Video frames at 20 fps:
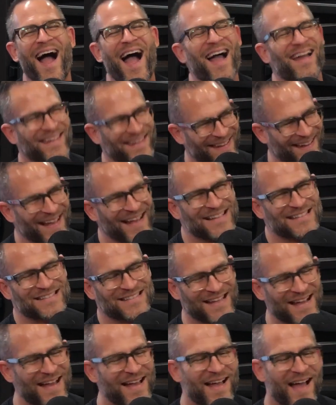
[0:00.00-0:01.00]
Yes,
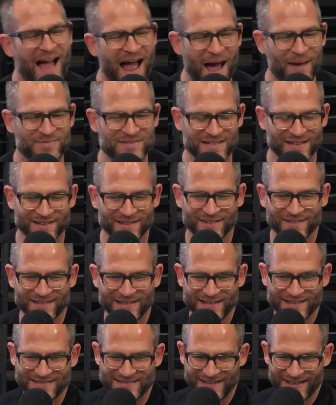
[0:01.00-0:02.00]

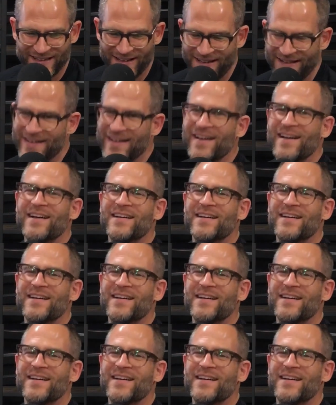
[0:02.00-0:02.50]
absolutely, indeed.